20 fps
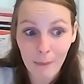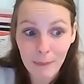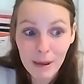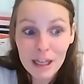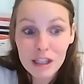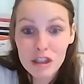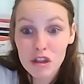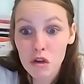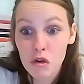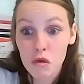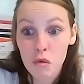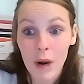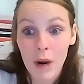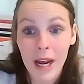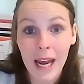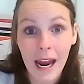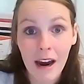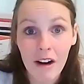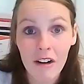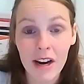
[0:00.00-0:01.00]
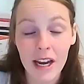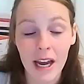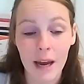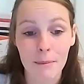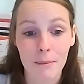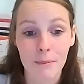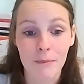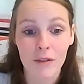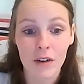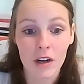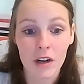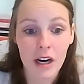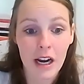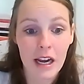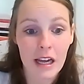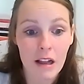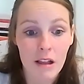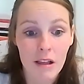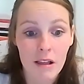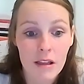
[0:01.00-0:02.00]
It's a great area for it.